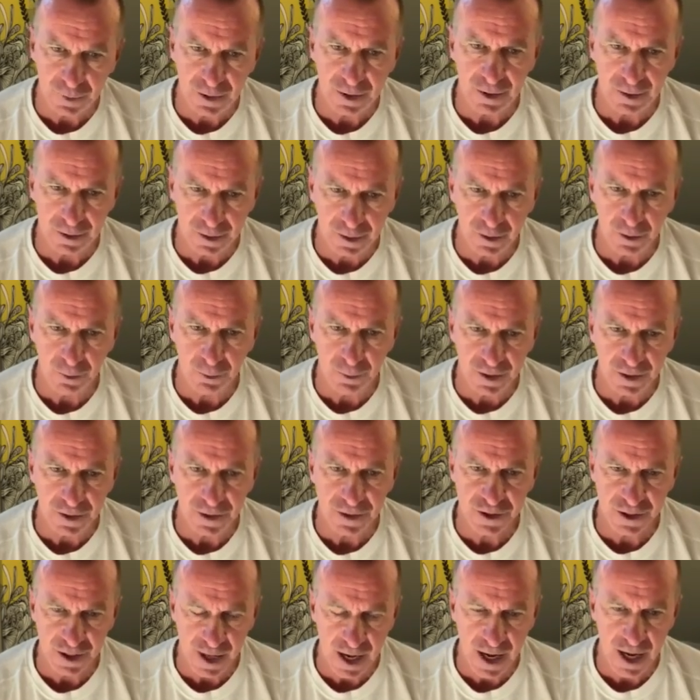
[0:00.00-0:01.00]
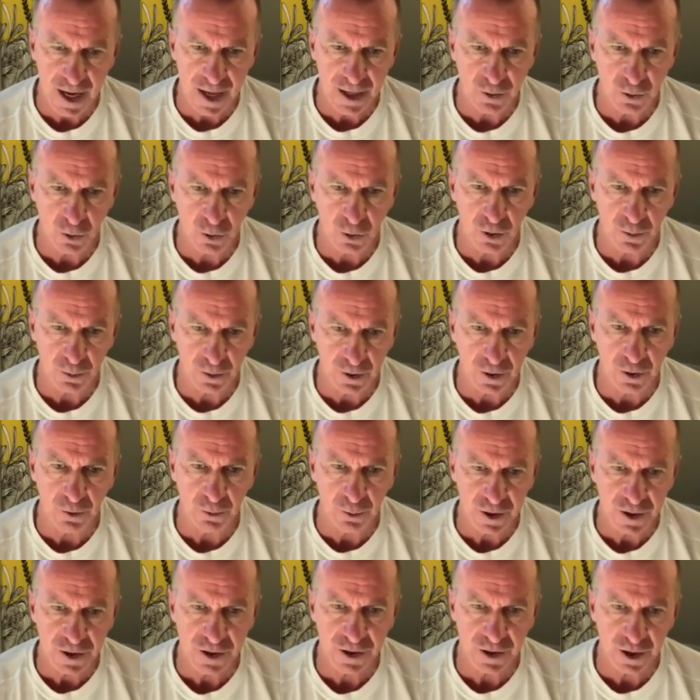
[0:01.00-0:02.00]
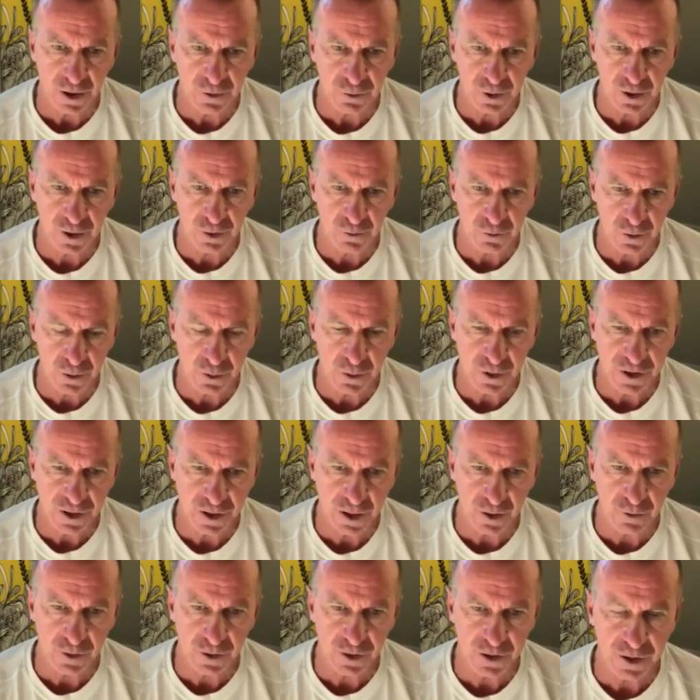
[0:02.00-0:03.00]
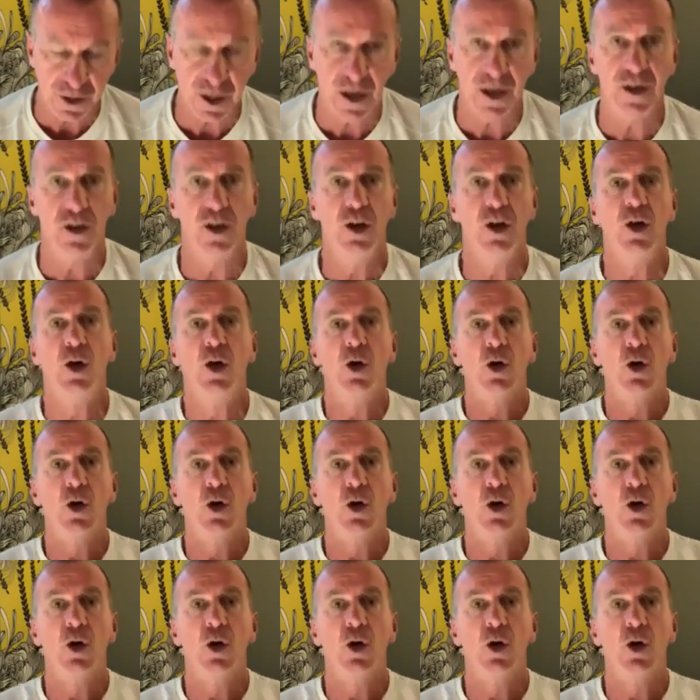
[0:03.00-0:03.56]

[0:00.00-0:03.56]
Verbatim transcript: be a little bit sad or a little bit suff- from a suffered state,